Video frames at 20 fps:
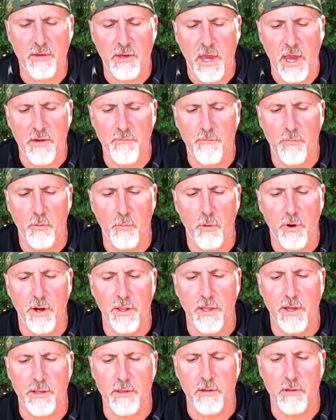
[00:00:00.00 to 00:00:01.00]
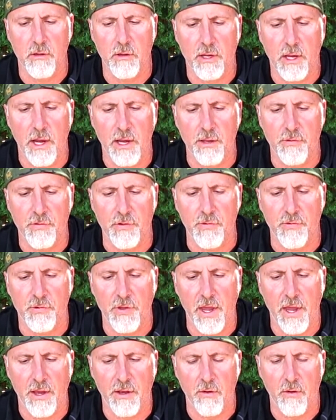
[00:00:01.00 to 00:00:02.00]
of camp footwear I like to look at is a
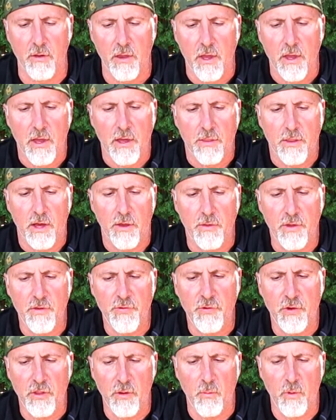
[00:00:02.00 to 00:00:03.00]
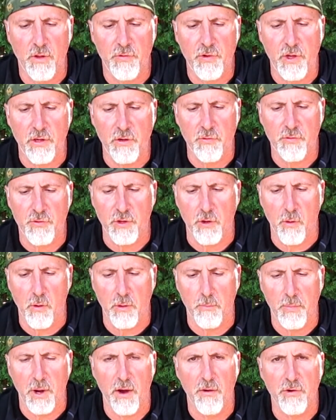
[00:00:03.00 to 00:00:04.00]
sandal. Now these are the ones I use to go
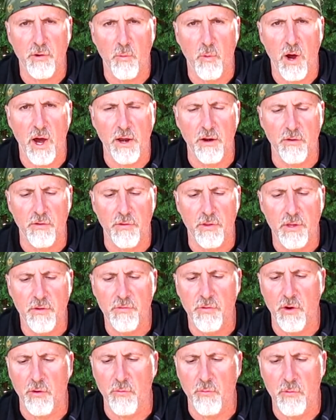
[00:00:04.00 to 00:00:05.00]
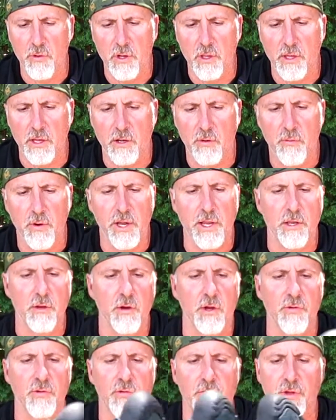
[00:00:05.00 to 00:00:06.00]
to Boundary Waters. These are really great.
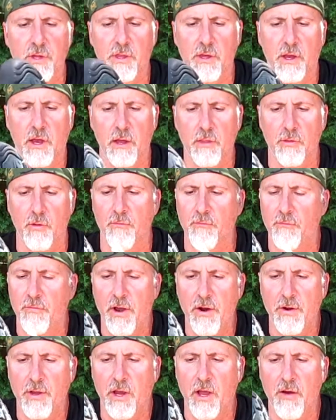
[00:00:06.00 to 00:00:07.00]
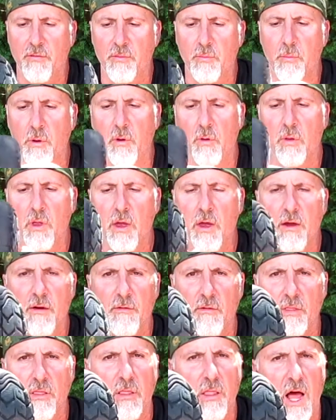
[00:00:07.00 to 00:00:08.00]
You can see that they're very comfortable,
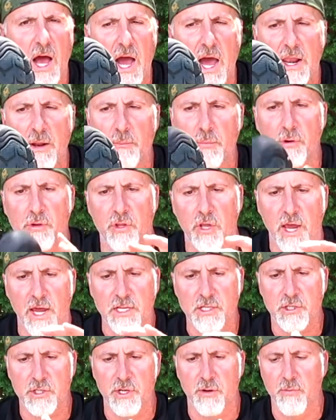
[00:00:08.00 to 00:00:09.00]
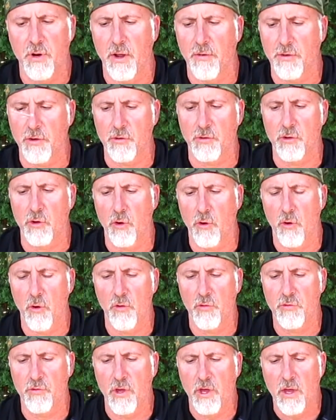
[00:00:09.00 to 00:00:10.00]
a lot of protection around your
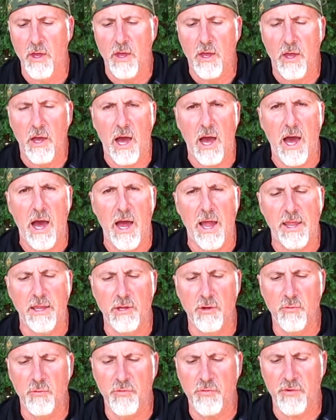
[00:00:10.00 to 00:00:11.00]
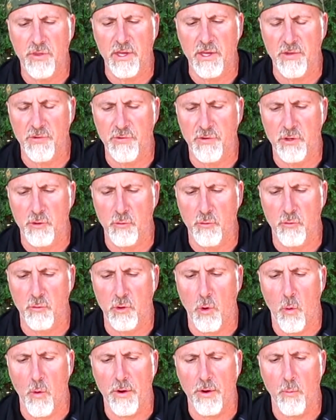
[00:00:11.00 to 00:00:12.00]
toes. I use these to
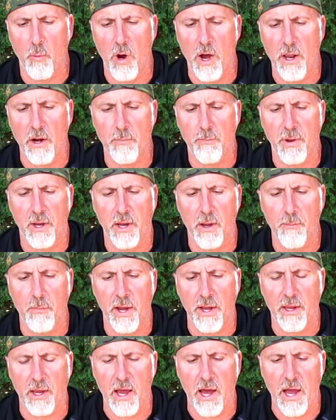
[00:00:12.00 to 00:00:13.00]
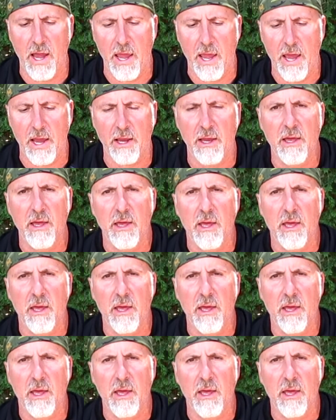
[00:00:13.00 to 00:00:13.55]
go in the water, pick up my kayak,